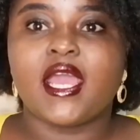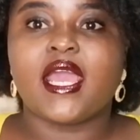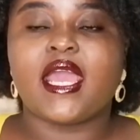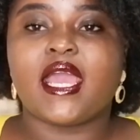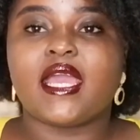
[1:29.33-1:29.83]

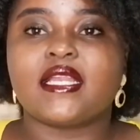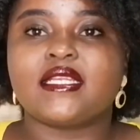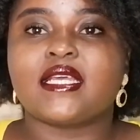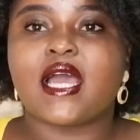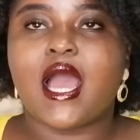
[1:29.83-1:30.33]

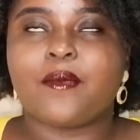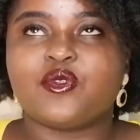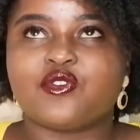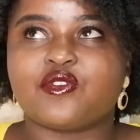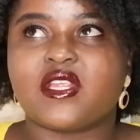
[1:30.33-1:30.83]
and up
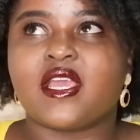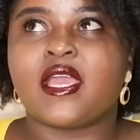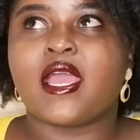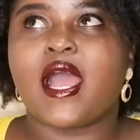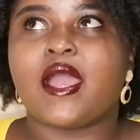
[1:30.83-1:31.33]
to
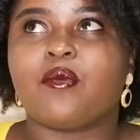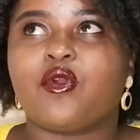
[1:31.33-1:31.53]
today I am